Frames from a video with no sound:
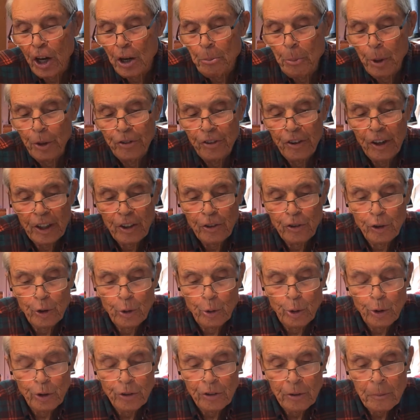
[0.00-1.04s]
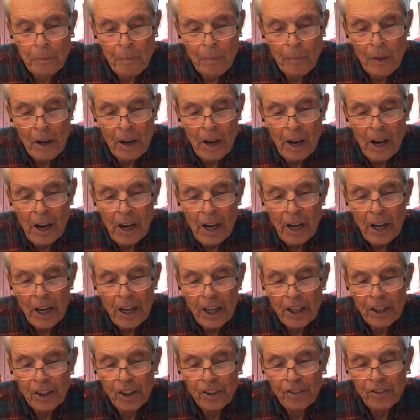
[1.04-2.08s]
homosexuals
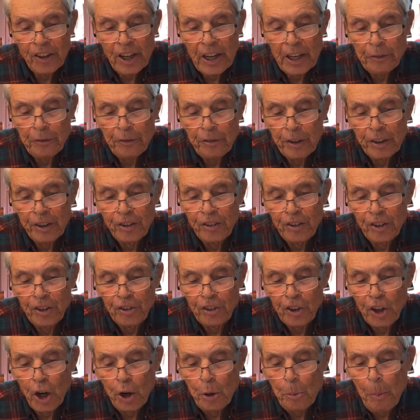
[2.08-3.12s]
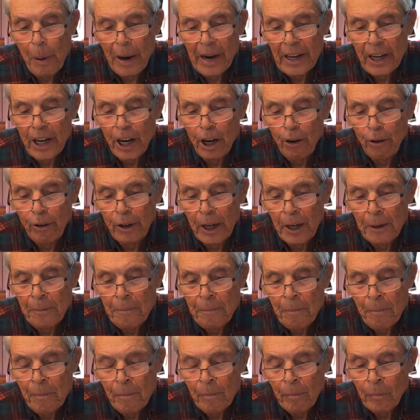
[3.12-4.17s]
in the San Francisco Bay Area
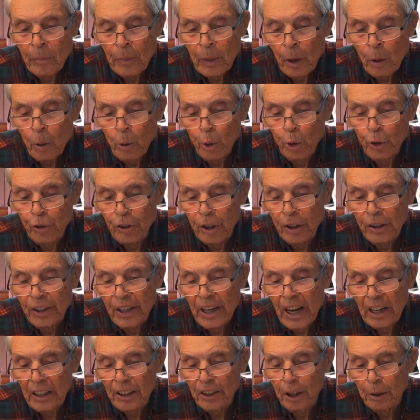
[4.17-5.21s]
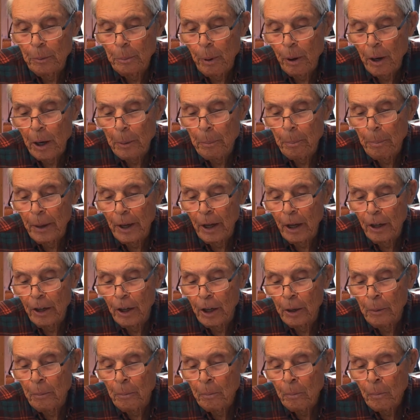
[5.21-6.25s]
was conducted by Bell
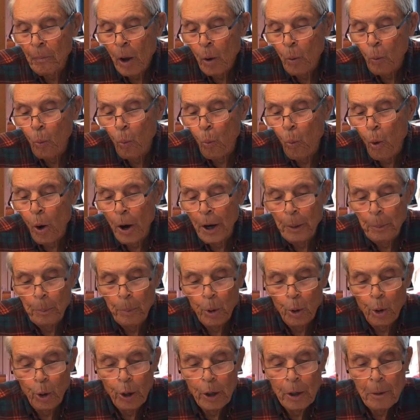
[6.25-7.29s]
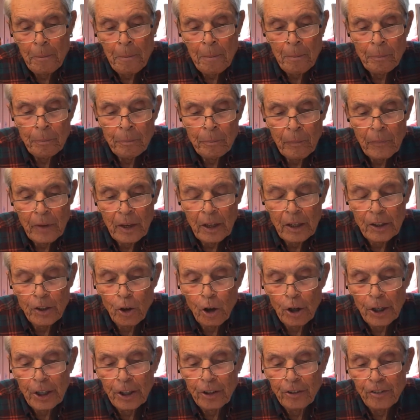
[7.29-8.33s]
and Weinberg in
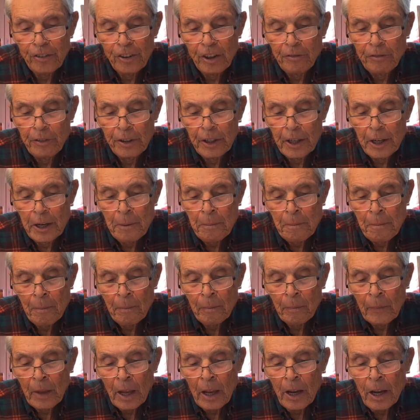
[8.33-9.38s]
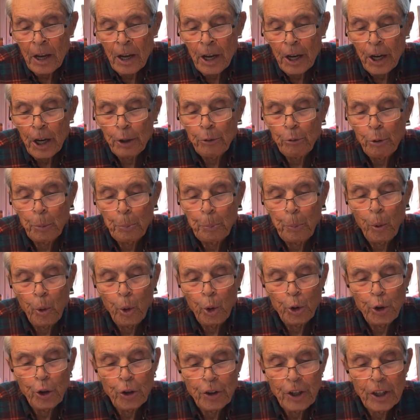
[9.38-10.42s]
1970. It
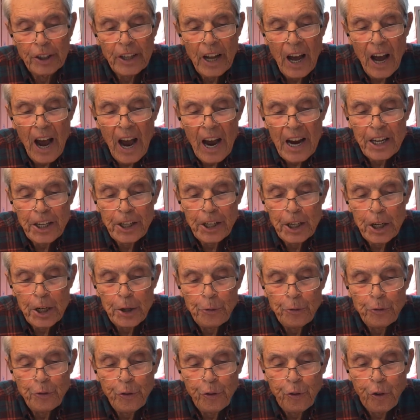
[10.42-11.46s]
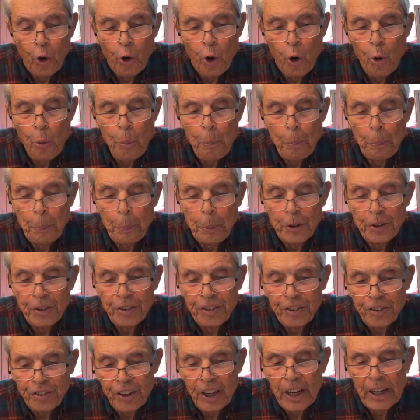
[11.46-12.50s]
reported that
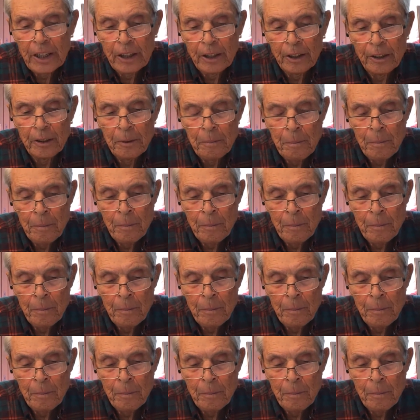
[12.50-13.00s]
84%